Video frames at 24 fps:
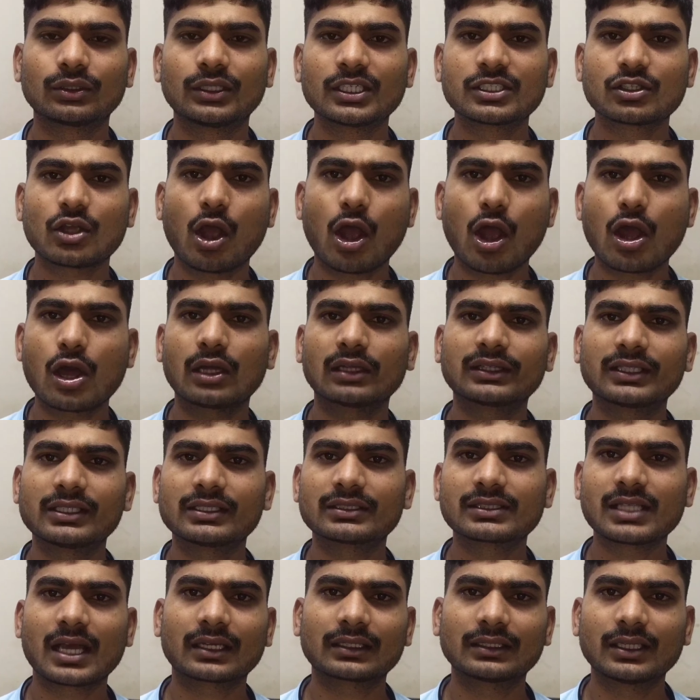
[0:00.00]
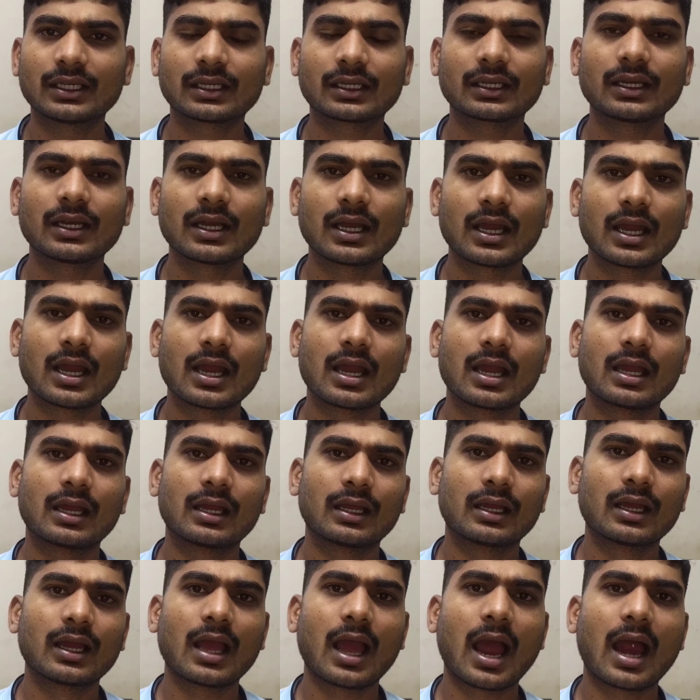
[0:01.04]
So these all things are there,
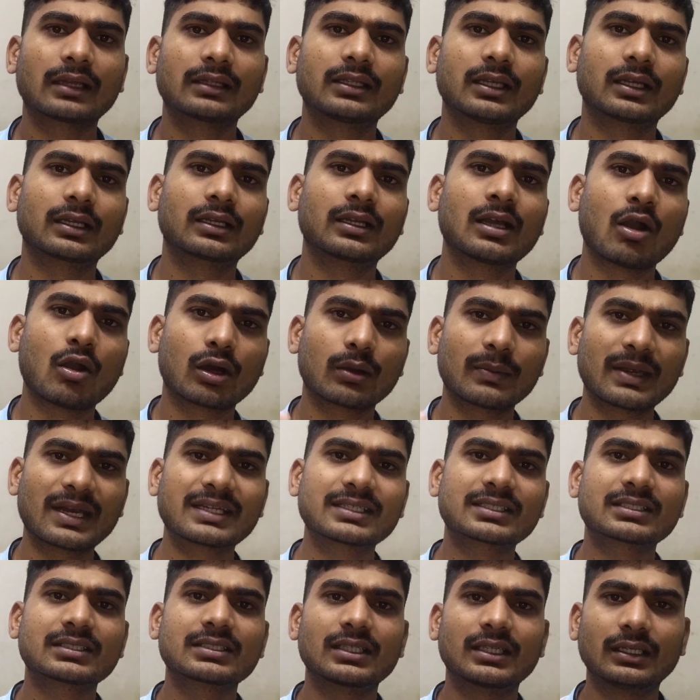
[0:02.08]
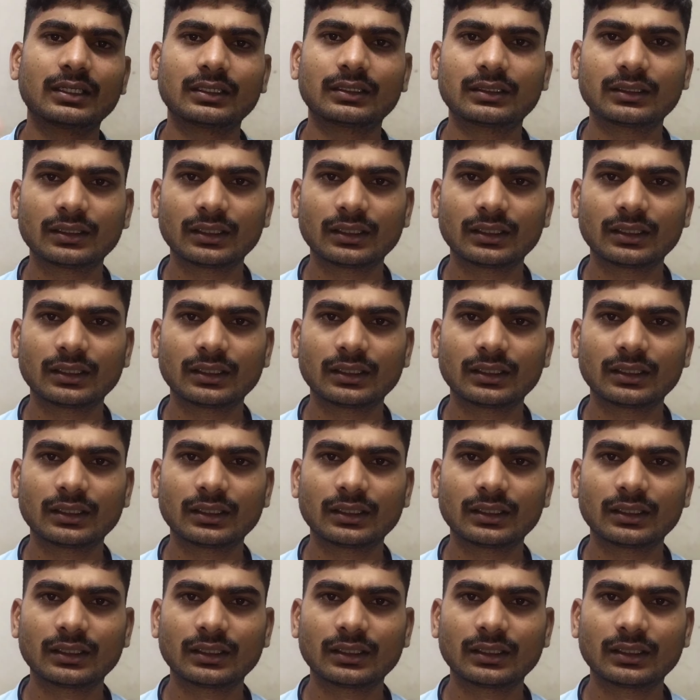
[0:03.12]
and the governments